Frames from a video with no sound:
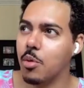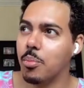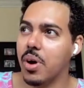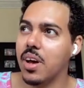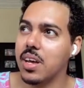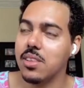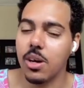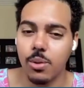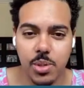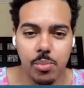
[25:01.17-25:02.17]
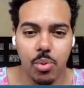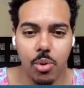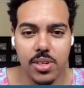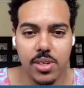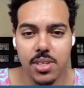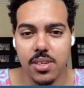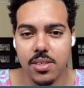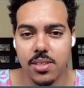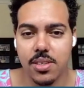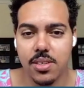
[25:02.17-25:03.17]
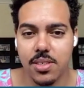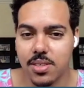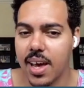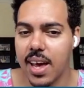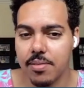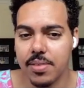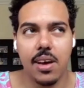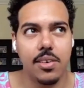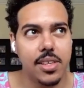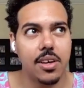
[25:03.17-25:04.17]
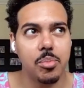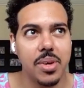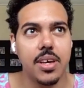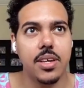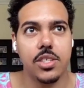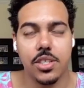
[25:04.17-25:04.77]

But I thought it was important to have that on the page.